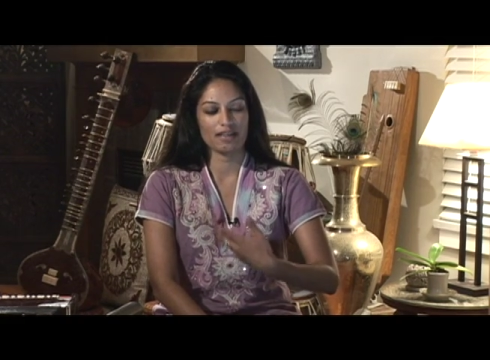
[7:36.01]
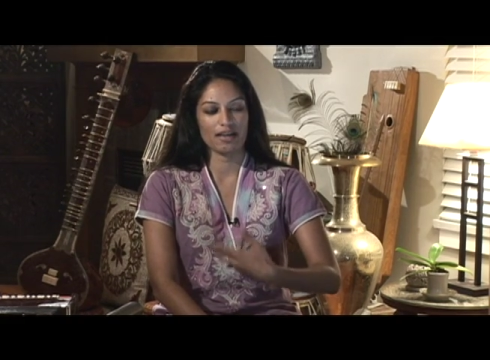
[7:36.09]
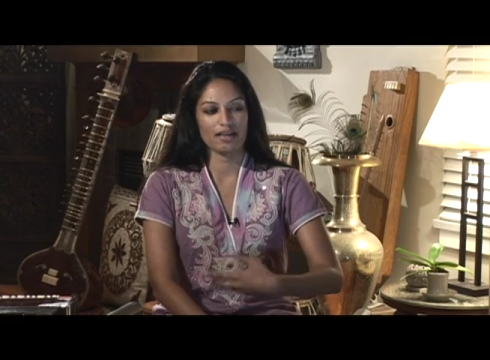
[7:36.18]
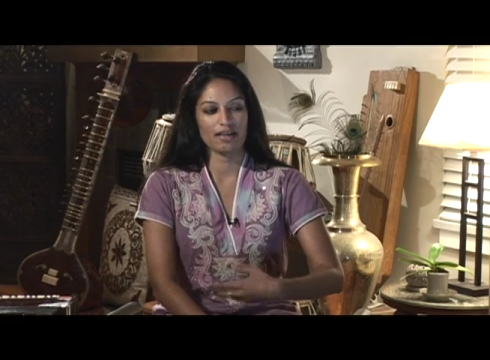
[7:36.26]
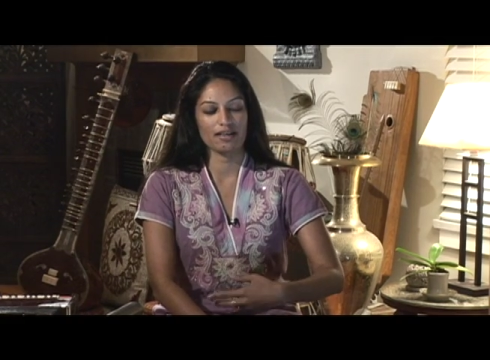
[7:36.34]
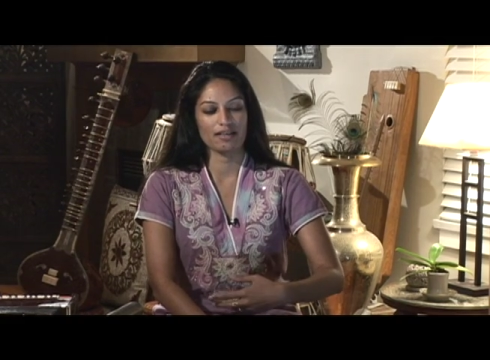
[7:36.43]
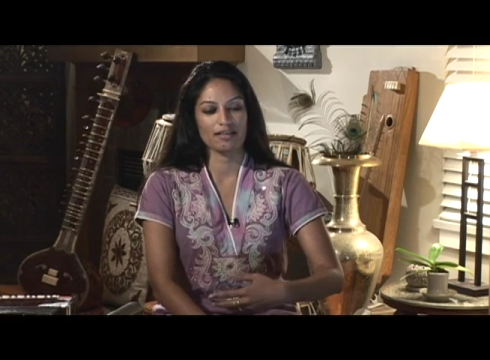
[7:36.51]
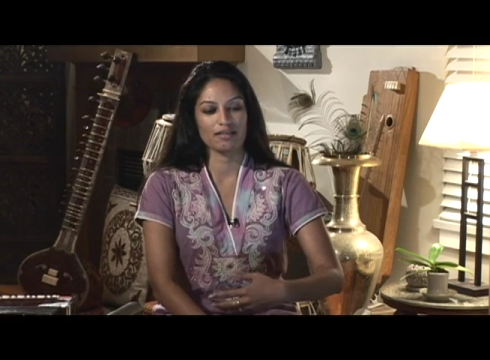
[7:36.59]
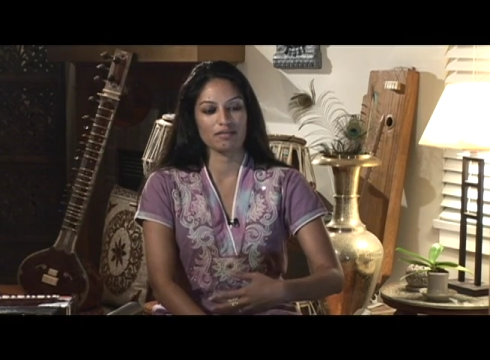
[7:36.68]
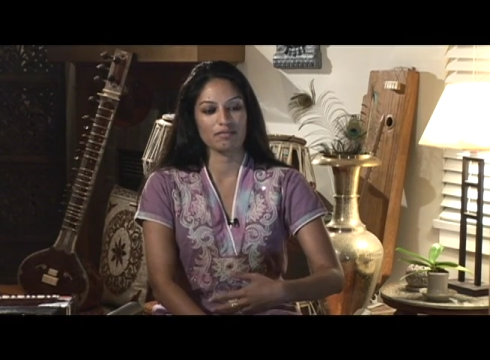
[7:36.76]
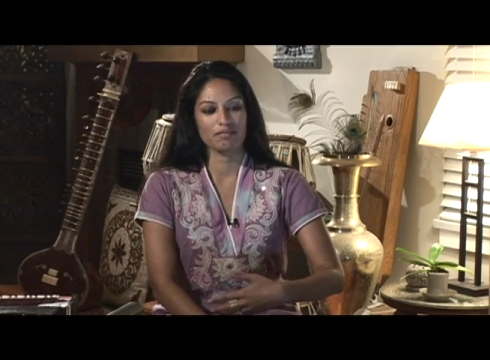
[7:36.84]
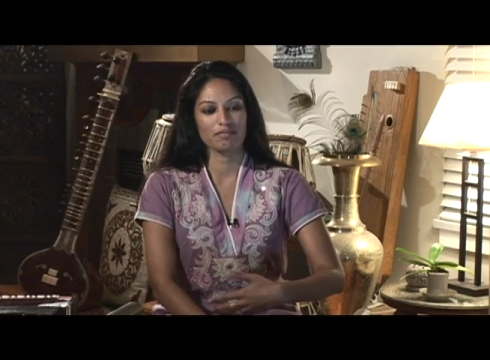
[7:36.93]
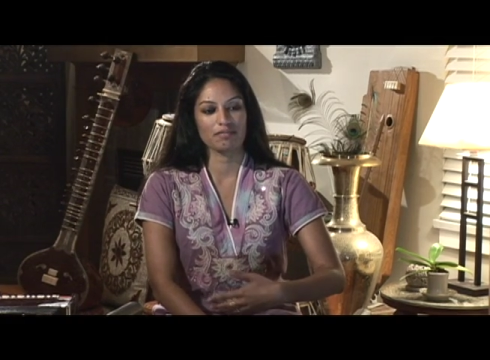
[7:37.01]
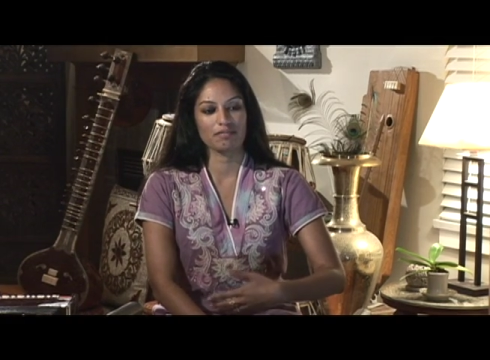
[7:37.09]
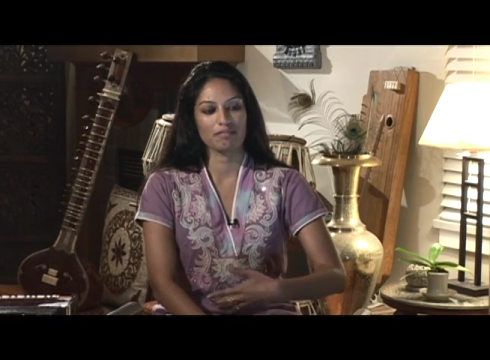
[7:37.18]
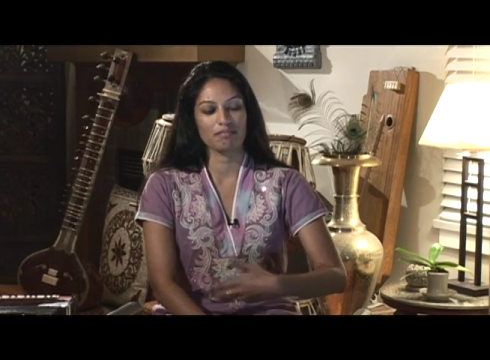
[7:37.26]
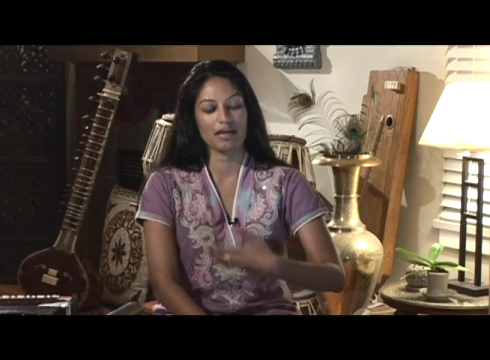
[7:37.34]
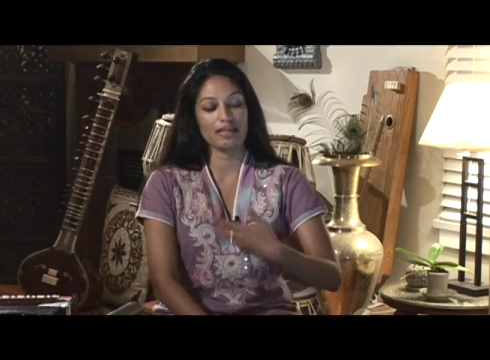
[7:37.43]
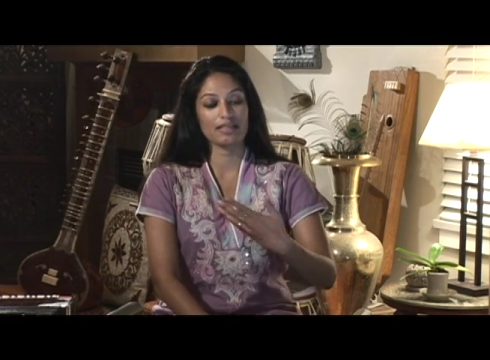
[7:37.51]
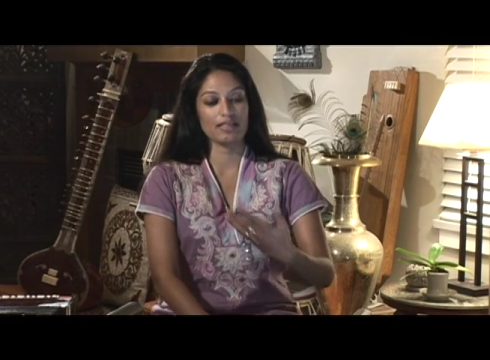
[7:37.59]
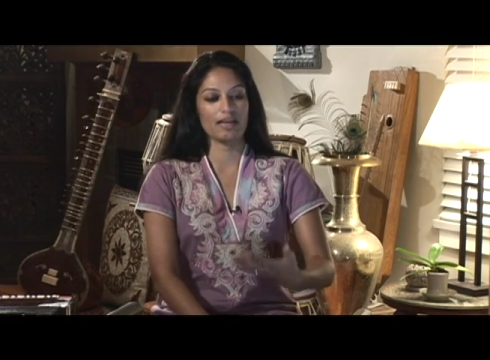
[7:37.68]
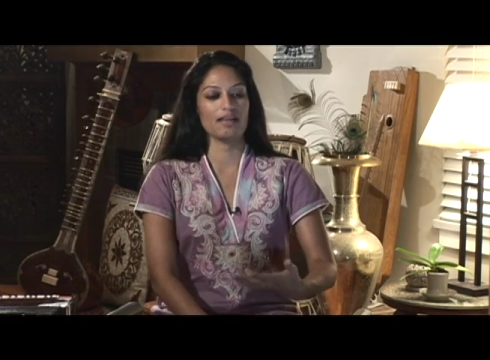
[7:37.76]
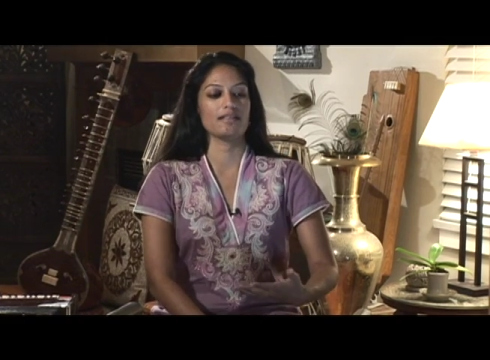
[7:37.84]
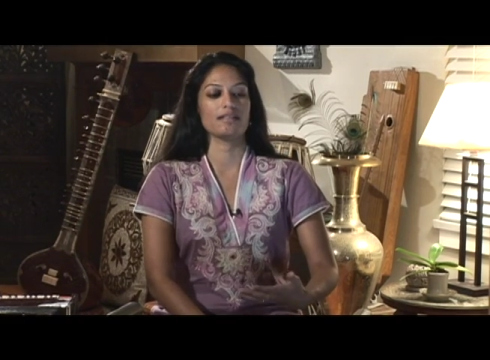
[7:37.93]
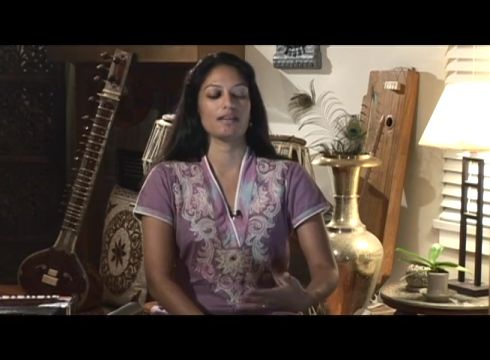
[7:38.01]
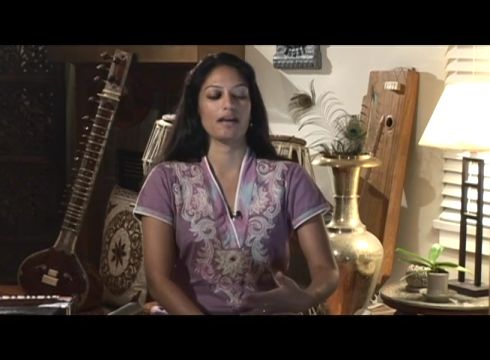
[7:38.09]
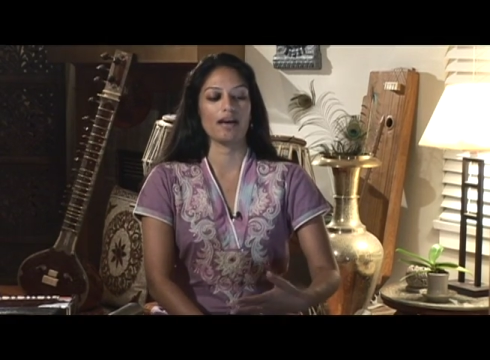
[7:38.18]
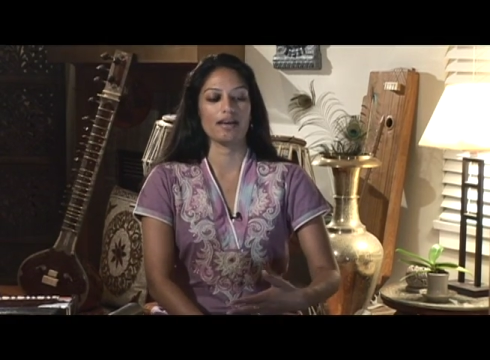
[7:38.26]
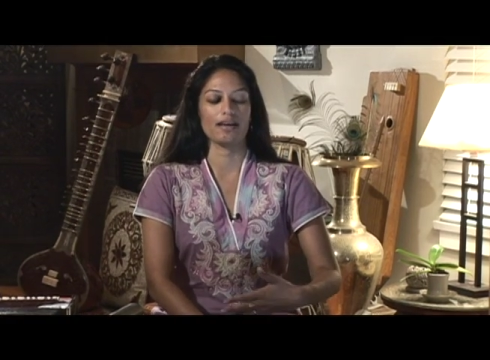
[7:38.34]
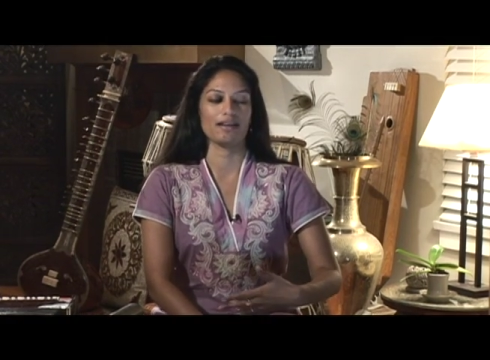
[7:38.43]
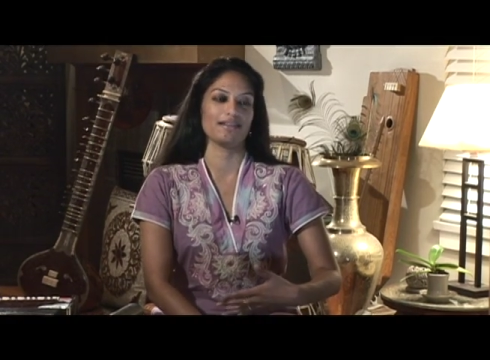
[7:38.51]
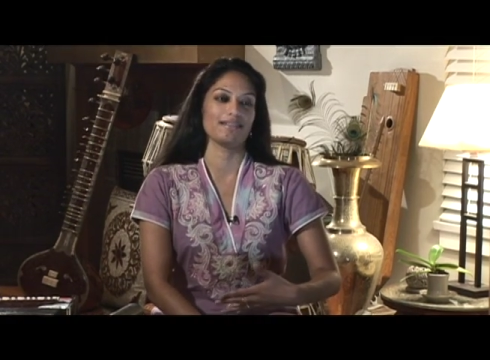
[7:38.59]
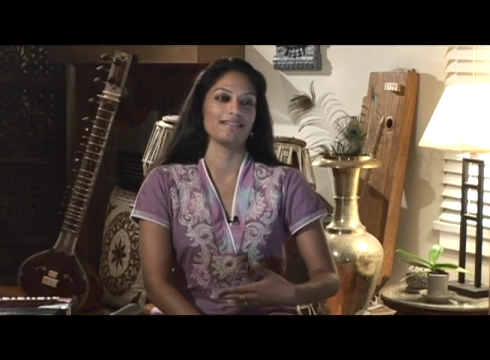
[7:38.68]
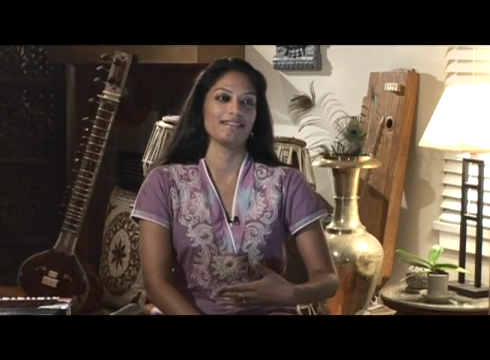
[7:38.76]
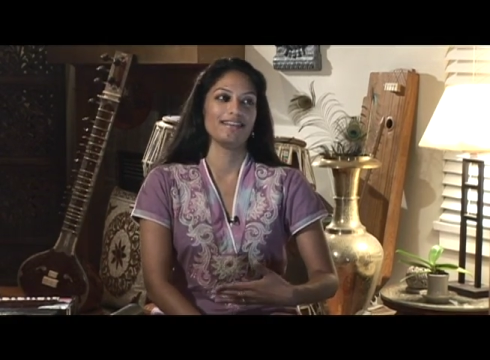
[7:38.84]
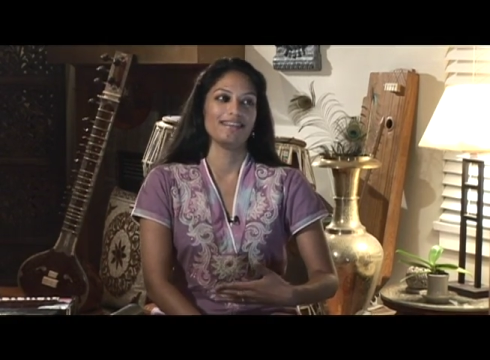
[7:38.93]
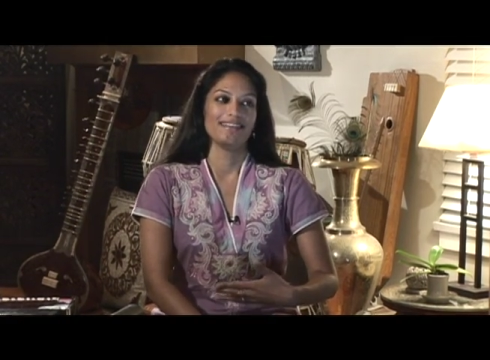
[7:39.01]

I can meditate, I can